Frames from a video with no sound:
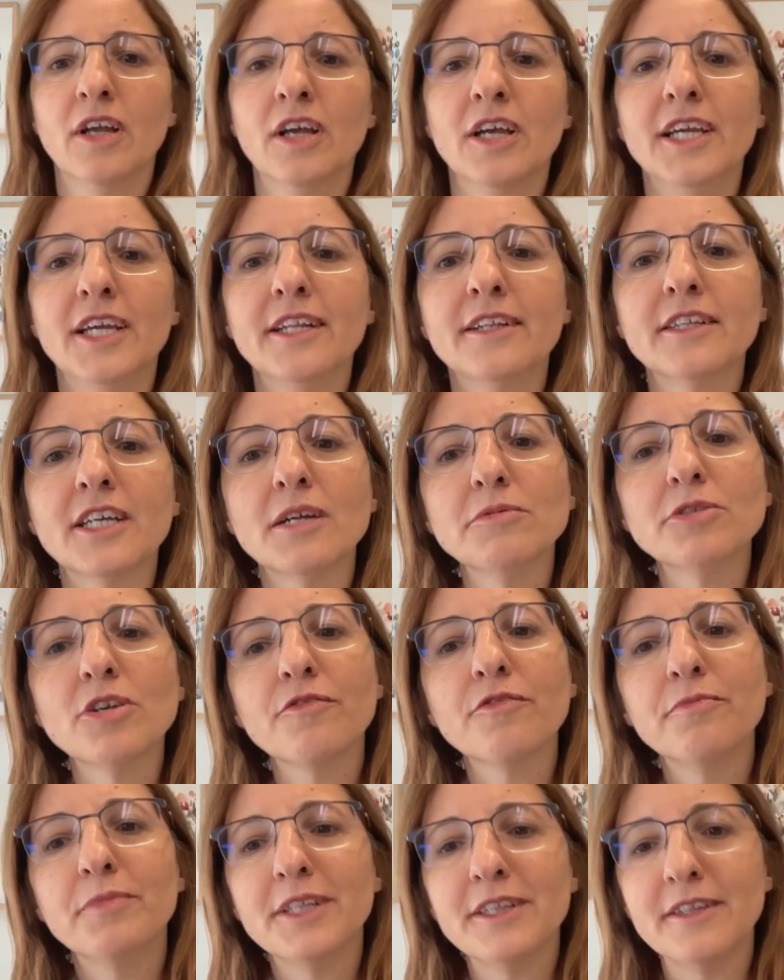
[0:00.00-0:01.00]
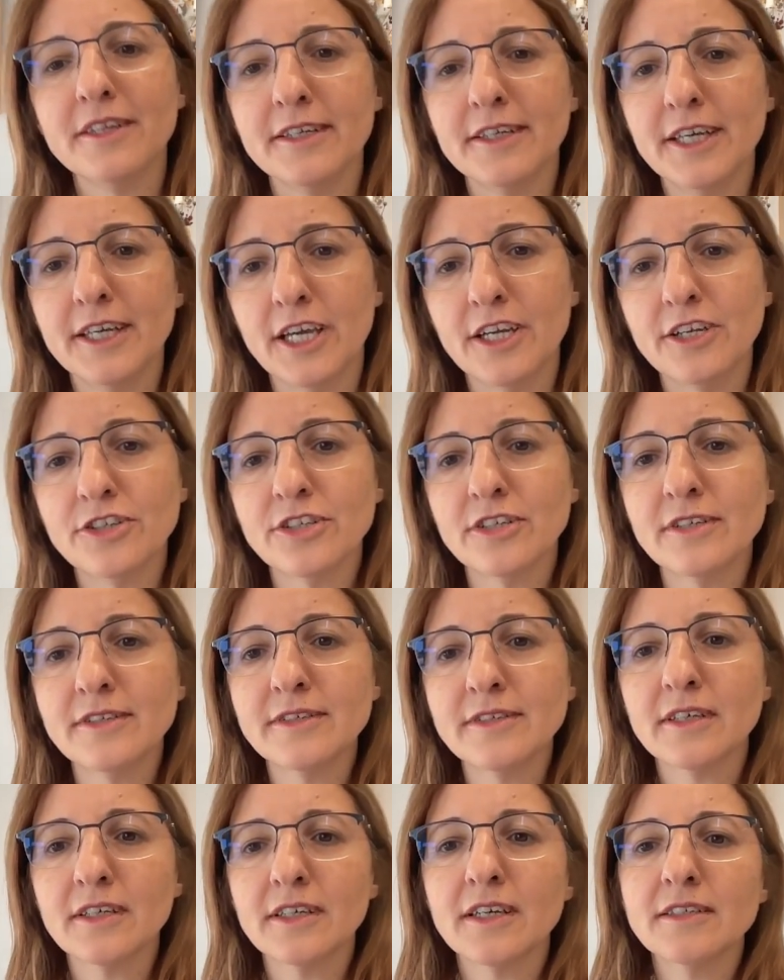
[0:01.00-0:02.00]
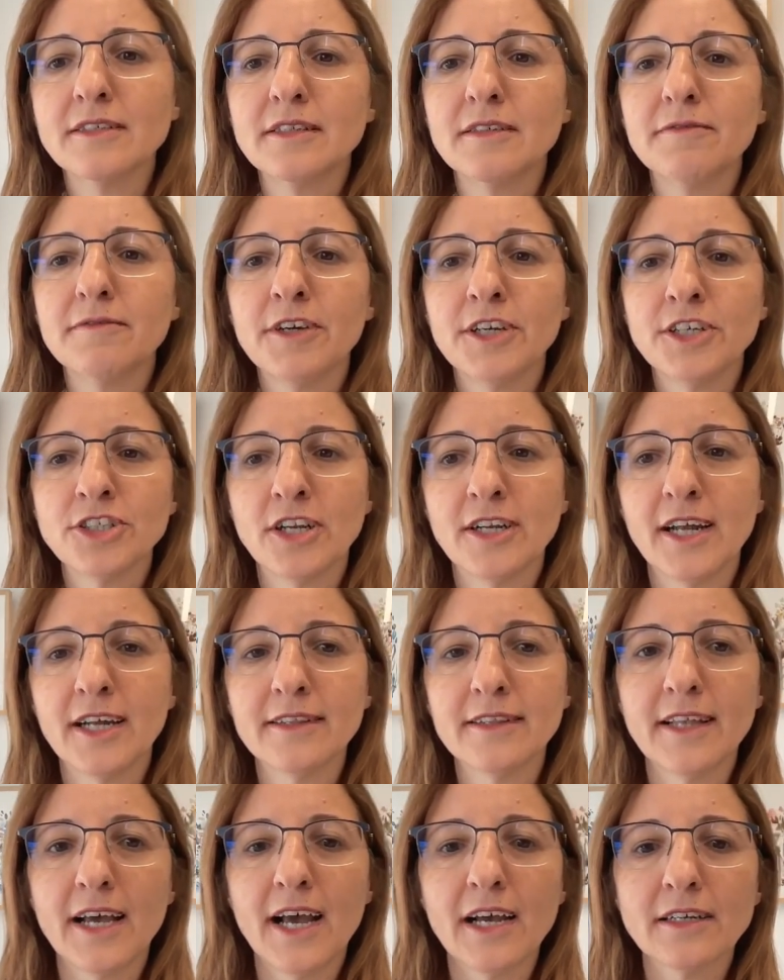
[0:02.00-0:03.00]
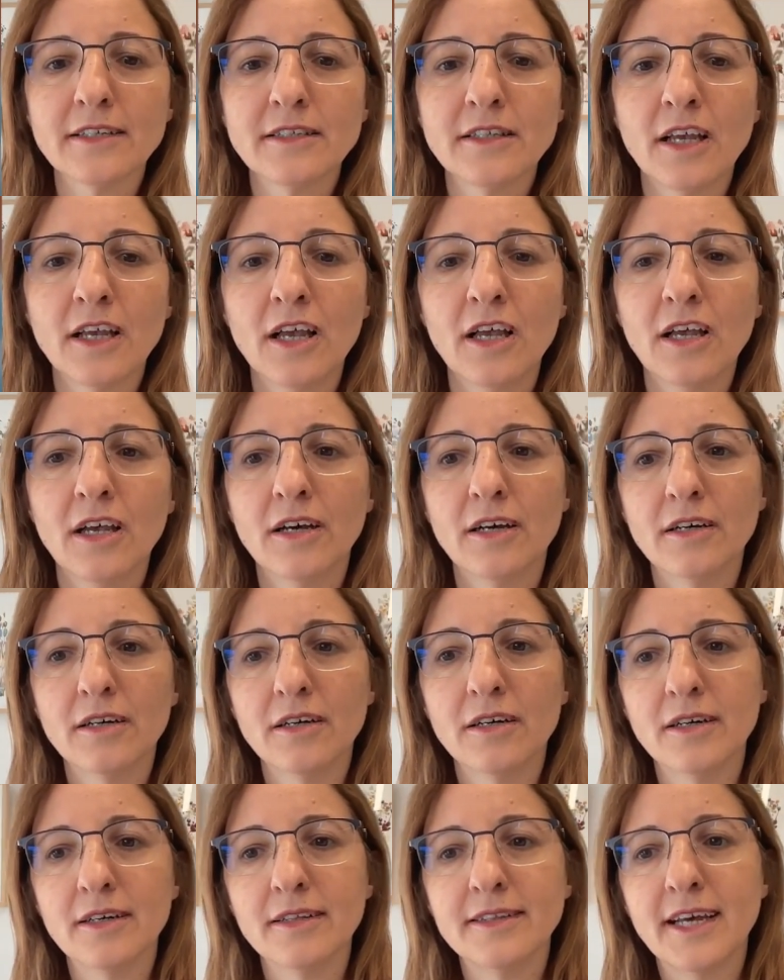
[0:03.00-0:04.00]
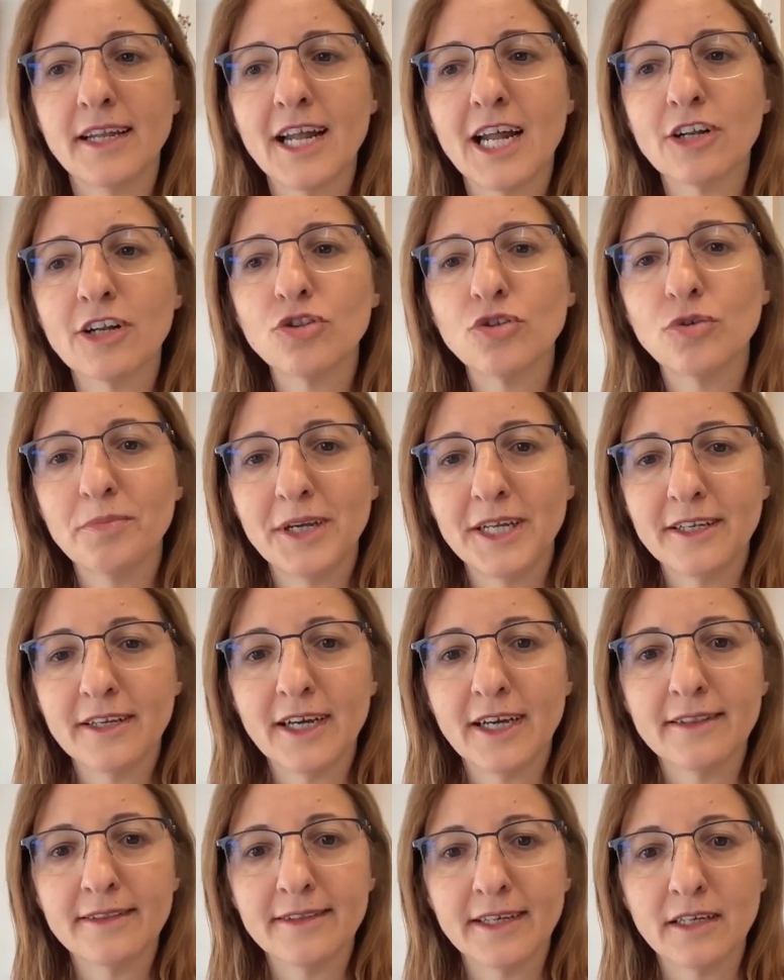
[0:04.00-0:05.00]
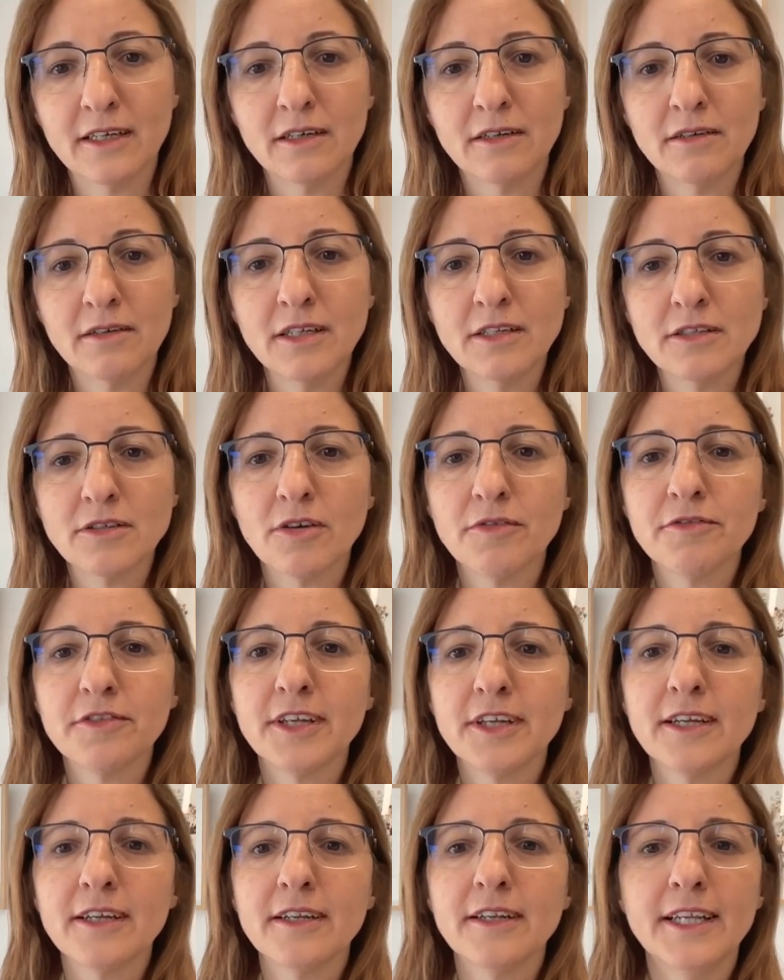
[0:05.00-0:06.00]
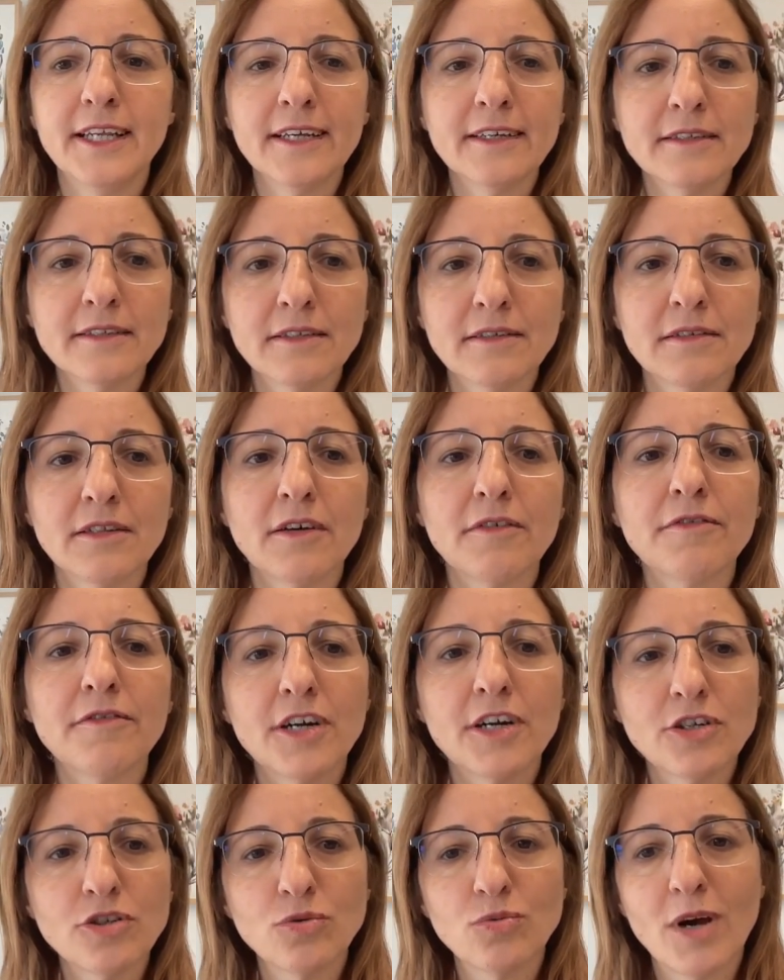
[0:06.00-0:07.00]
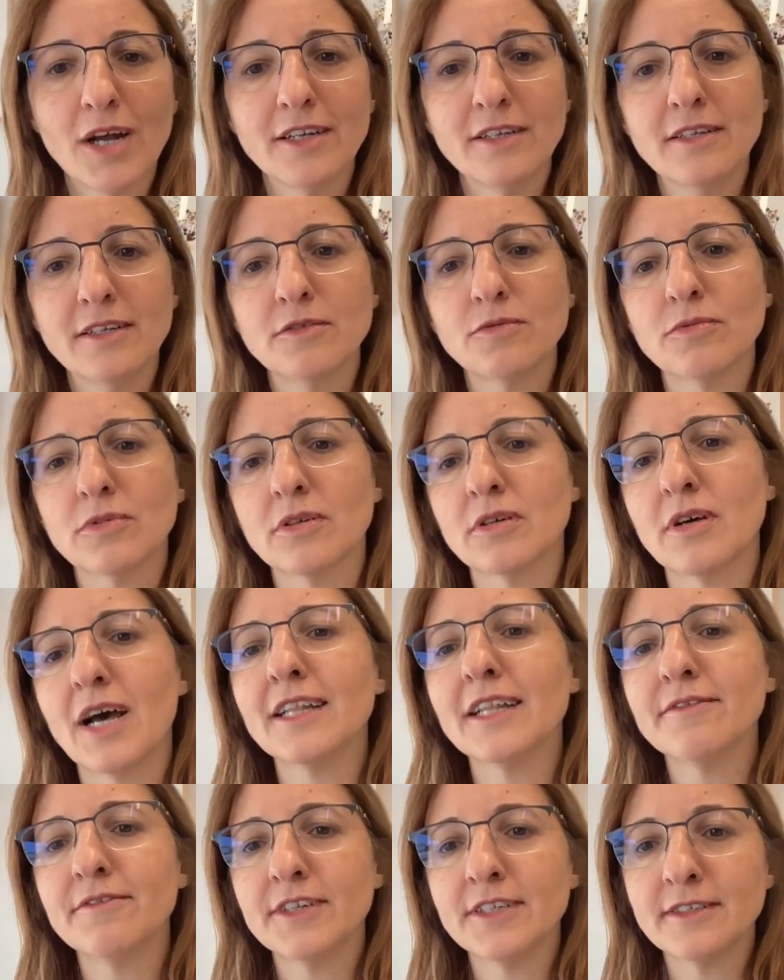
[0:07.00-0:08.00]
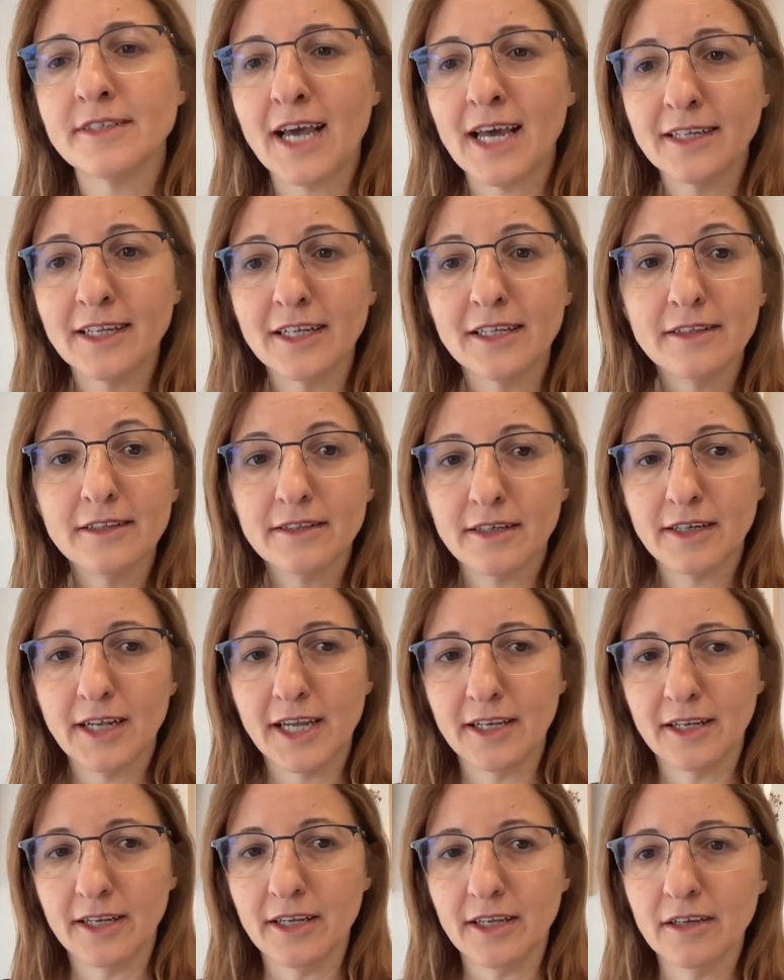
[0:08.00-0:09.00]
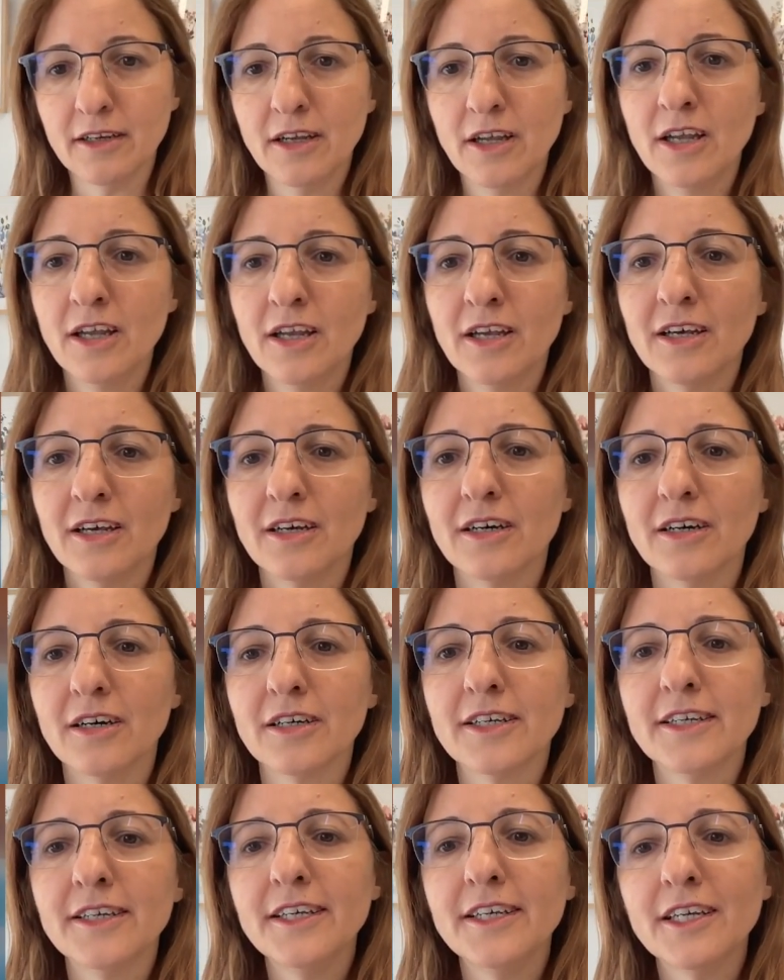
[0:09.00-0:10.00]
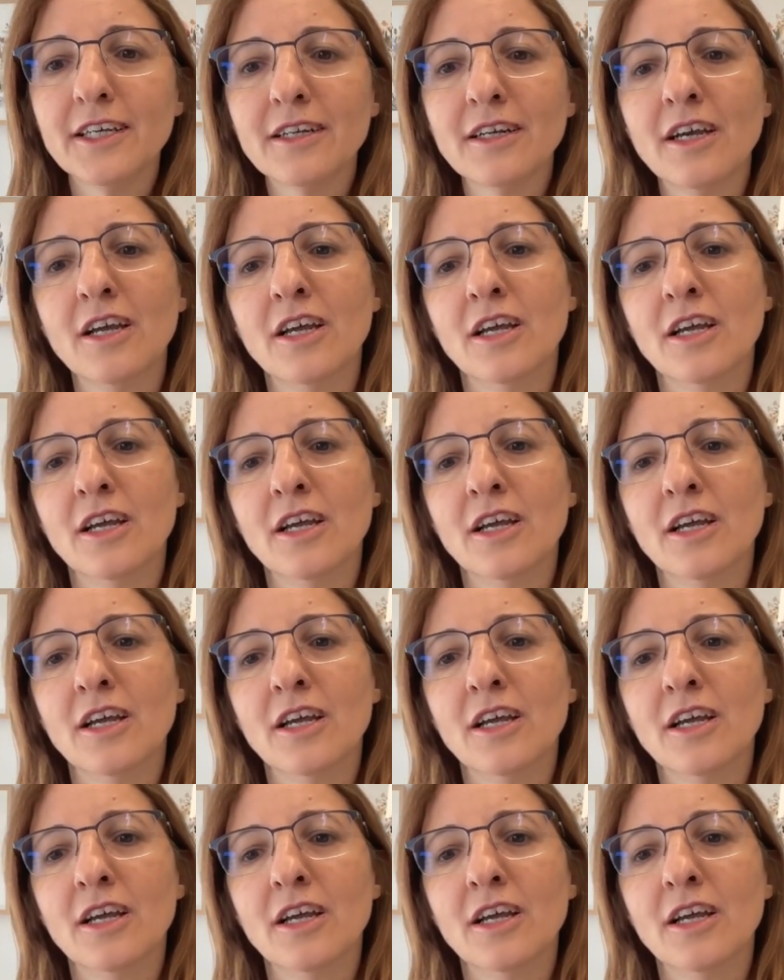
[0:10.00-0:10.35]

In terms of mitigations against evasion attacks, there are two main categories of techniques. The first one is adversarial training. Here,